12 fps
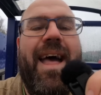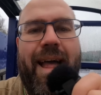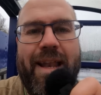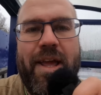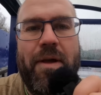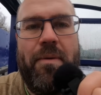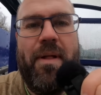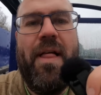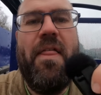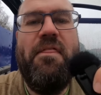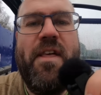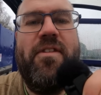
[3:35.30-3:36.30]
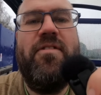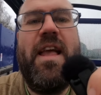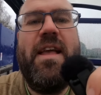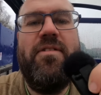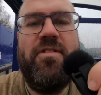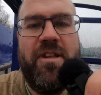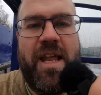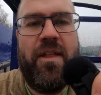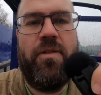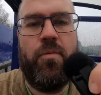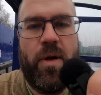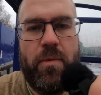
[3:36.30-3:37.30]
Anywho, this is
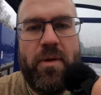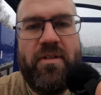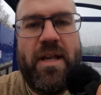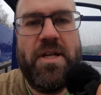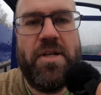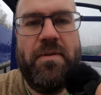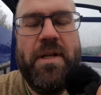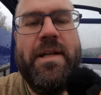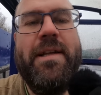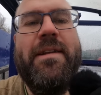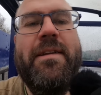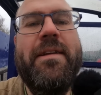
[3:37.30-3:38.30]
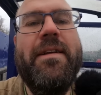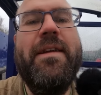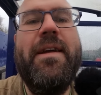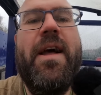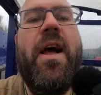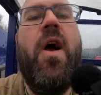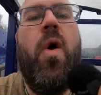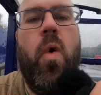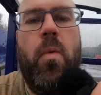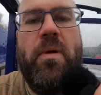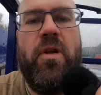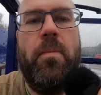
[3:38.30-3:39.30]
Snaith railway station.
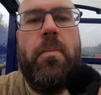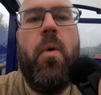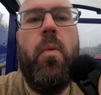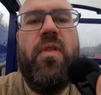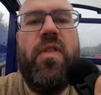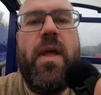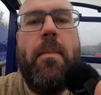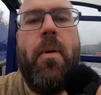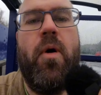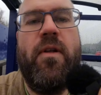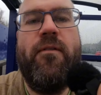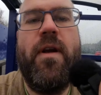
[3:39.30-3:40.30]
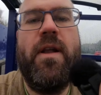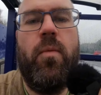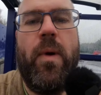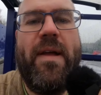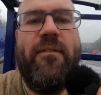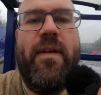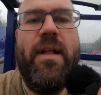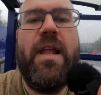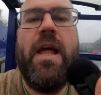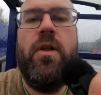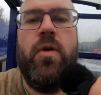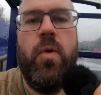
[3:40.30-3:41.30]
Opened up with the Pontefract Wakefield
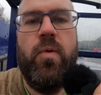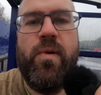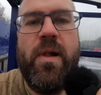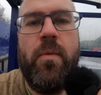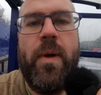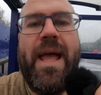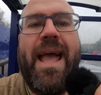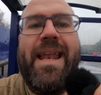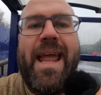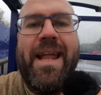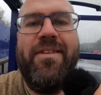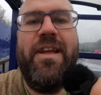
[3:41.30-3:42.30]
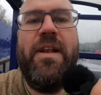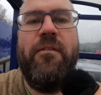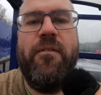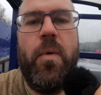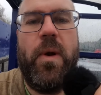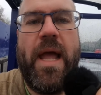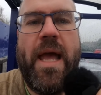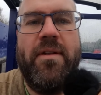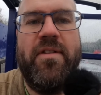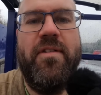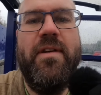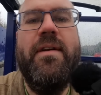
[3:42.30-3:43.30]
and Goole Railway in
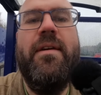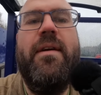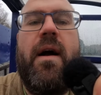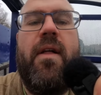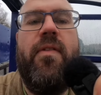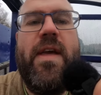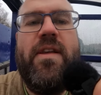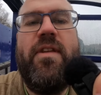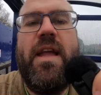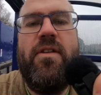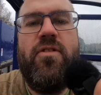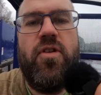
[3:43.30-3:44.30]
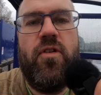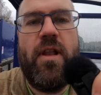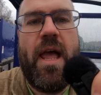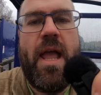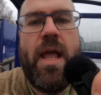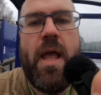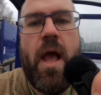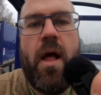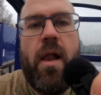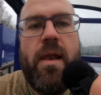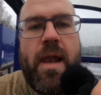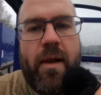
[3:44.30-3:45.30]
1848. This is just a
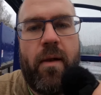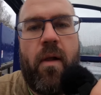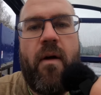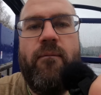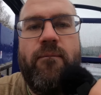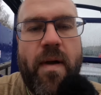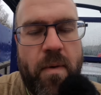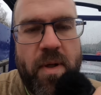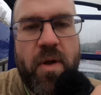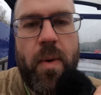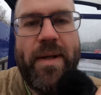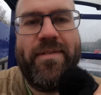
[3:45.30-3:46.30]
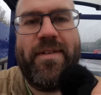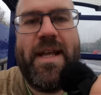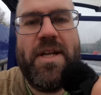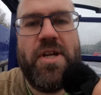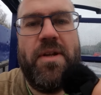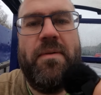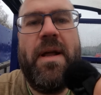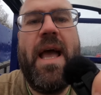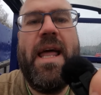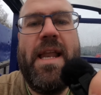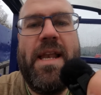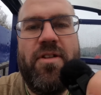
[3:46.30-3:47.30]
little, very quaint station,
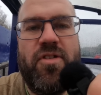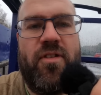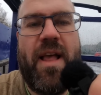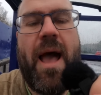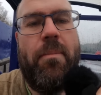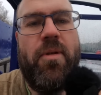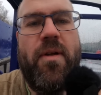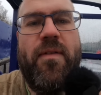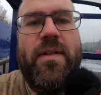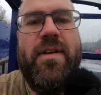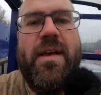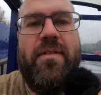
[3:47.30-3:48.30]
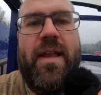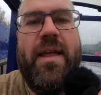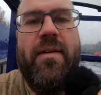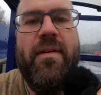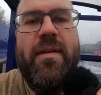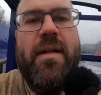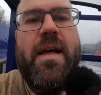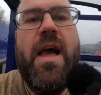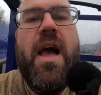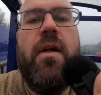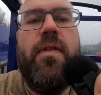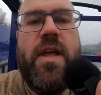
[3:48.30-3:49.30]
and it is just absolutely fantastic.
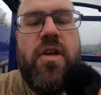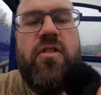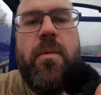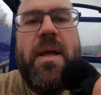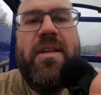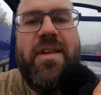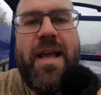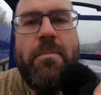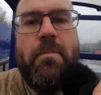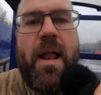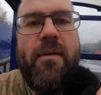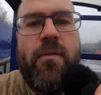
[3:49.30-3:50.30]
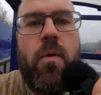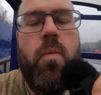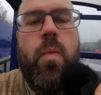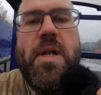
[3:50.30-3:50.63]
There used to be a second platform,